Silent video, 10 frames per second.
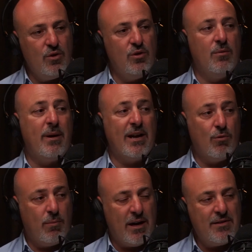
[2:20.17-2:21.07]
The bank
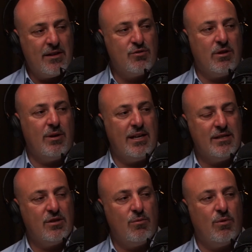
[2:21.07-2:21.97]
will pay that straight away,
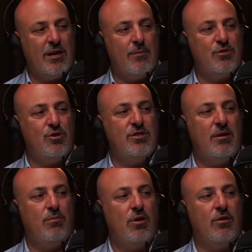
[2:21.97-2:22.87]
yes. So what happens, you
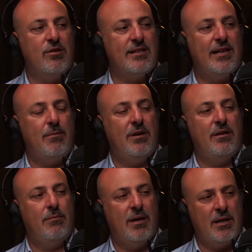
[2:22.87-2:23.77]
send a progress claim into
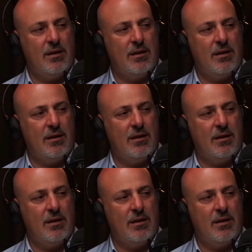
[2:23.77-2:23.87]
the bank.